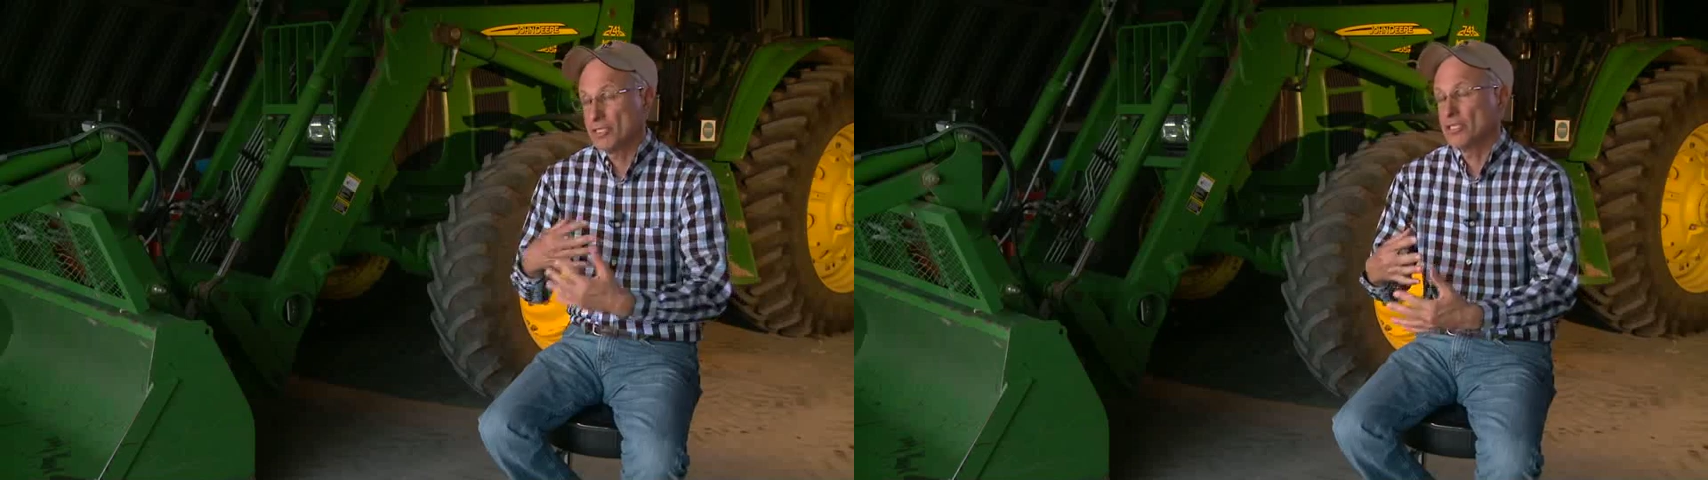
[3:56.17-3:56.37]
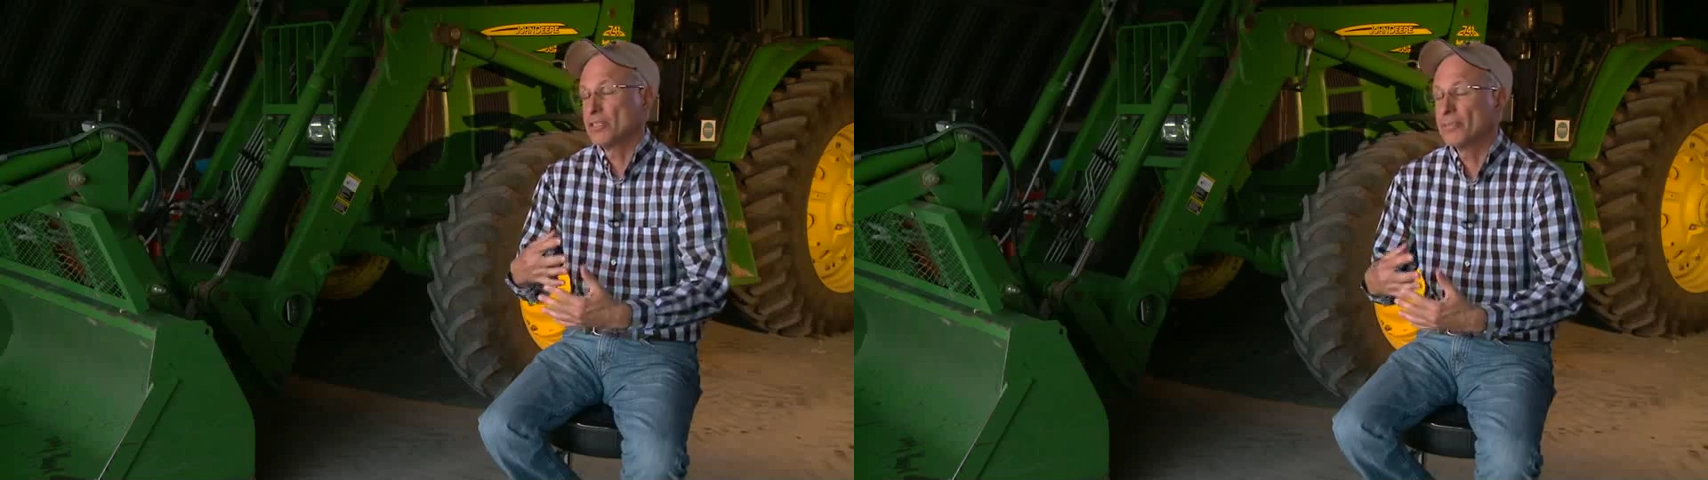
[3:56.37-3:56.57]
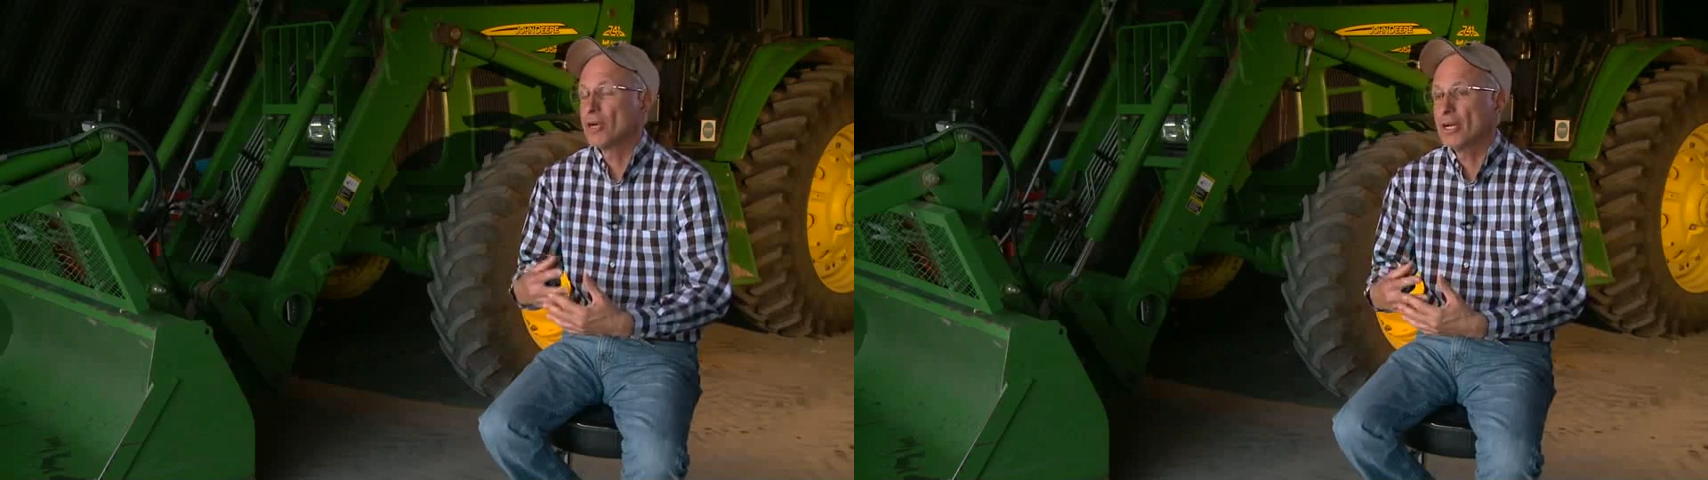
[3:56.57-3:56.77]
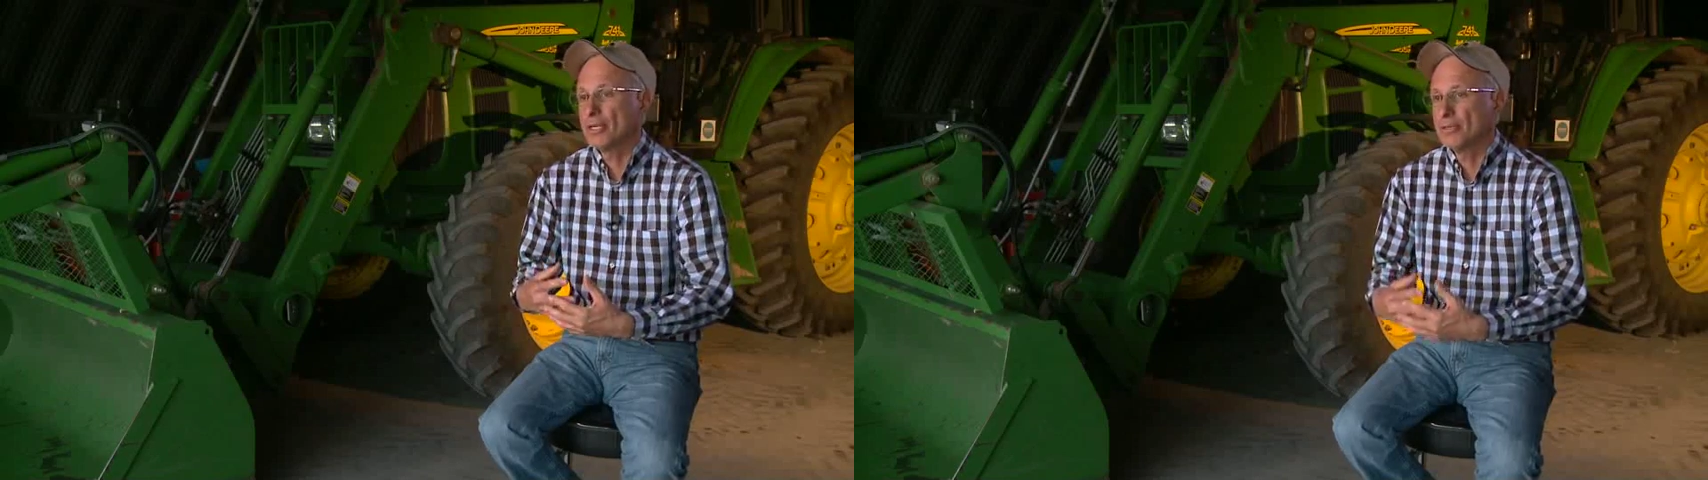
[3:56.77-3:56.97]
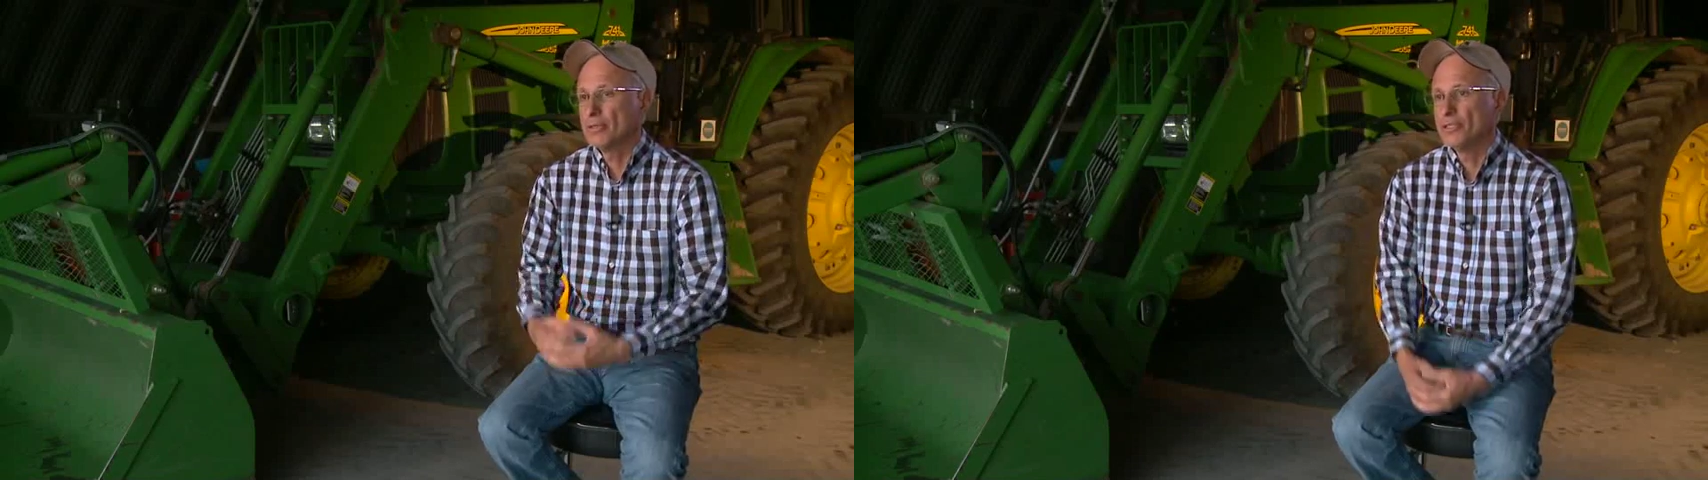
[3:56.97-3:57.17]
sense of
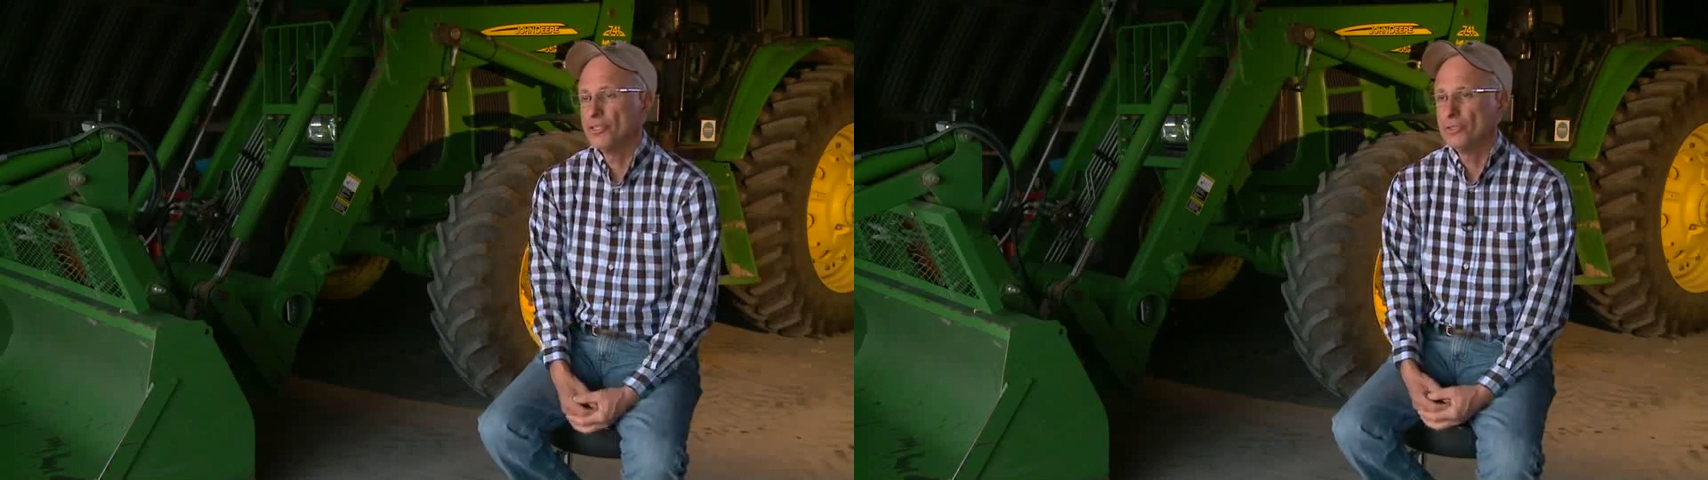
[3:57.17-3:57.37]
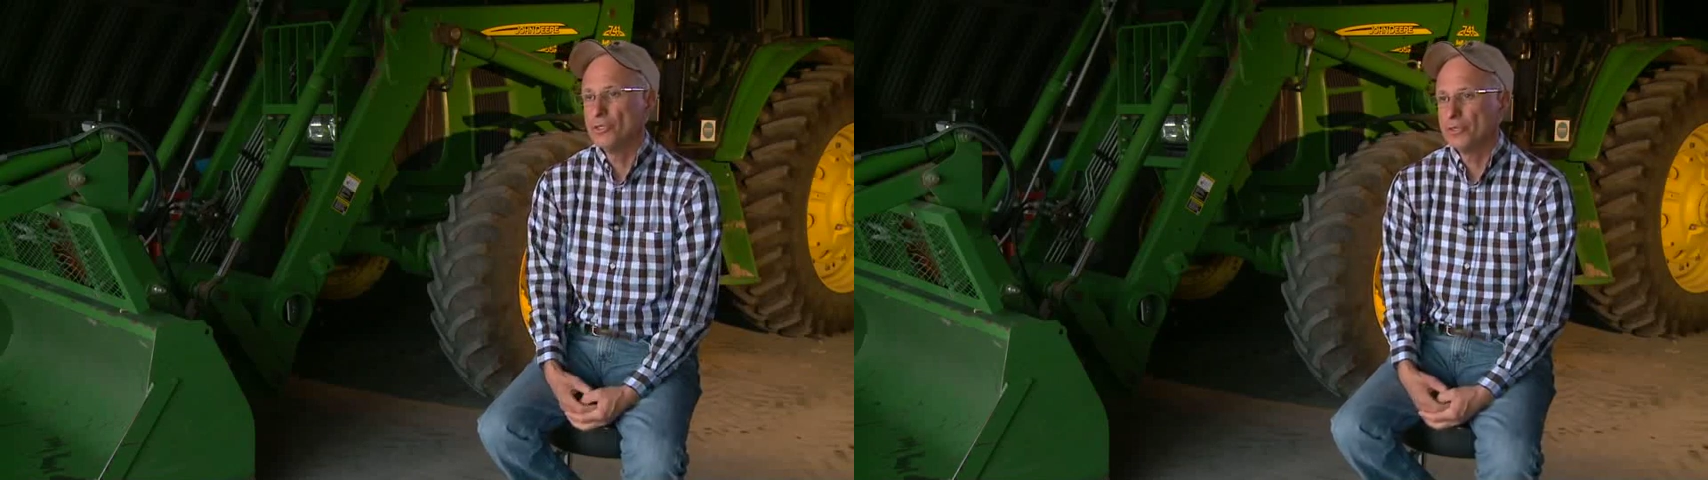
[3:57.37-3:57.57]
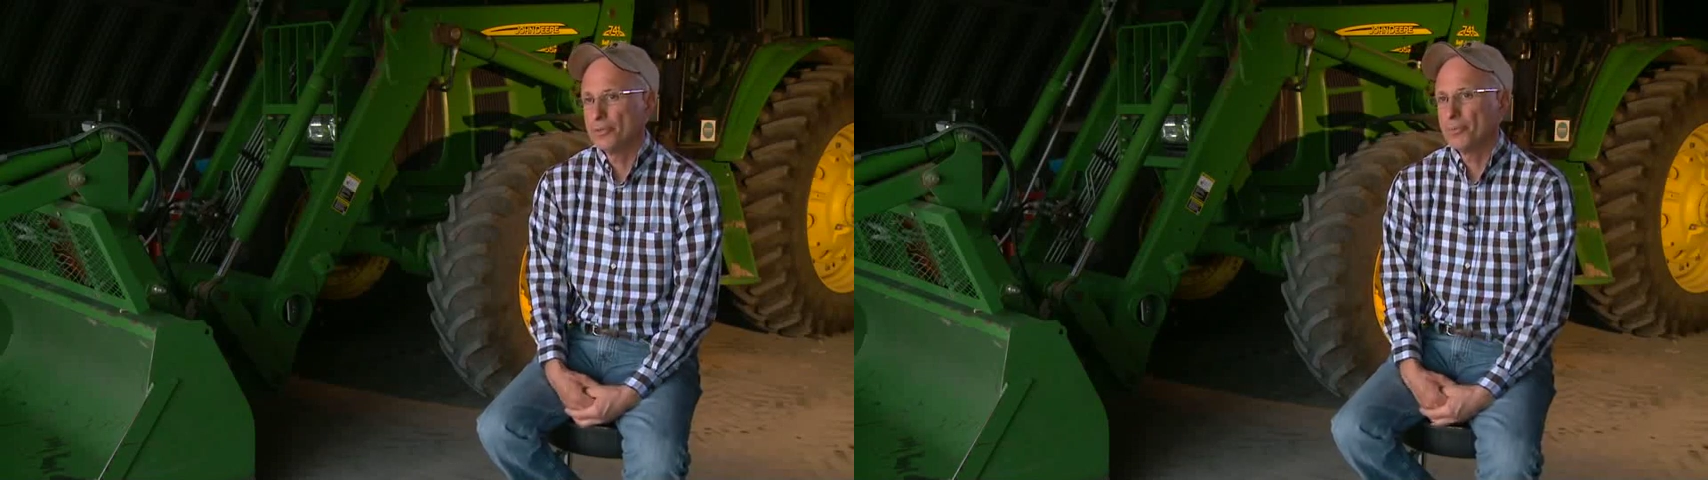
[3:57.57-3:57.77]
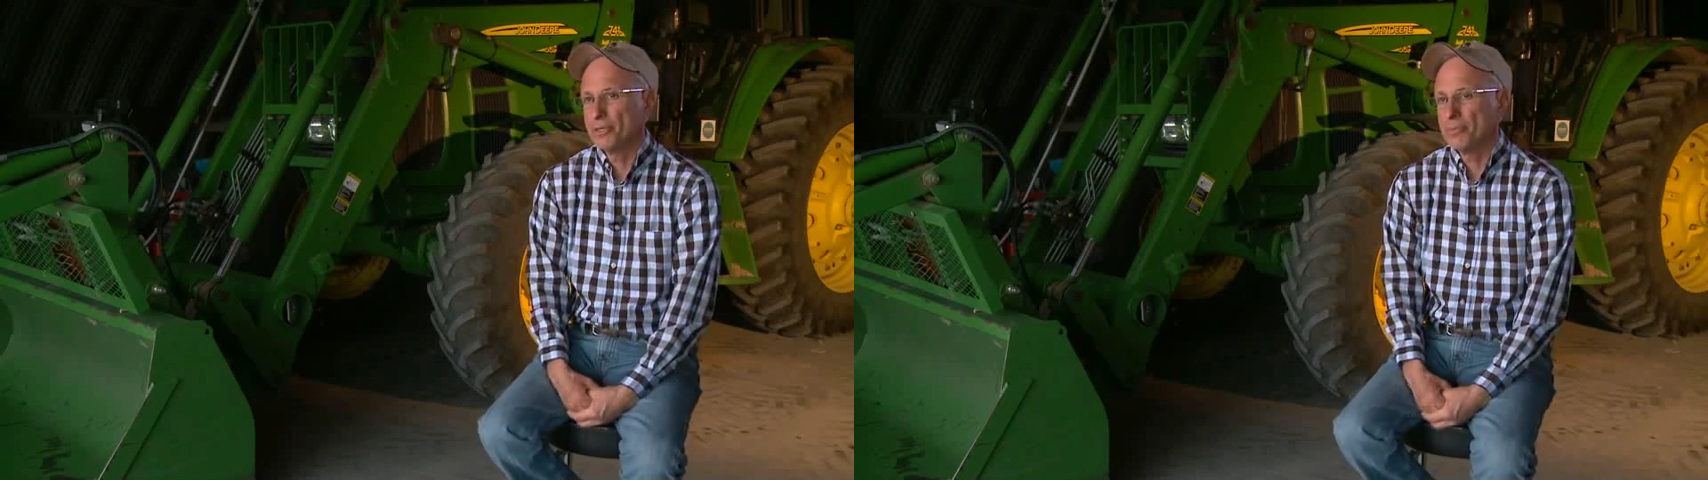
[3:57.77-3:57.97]
pride, and you know,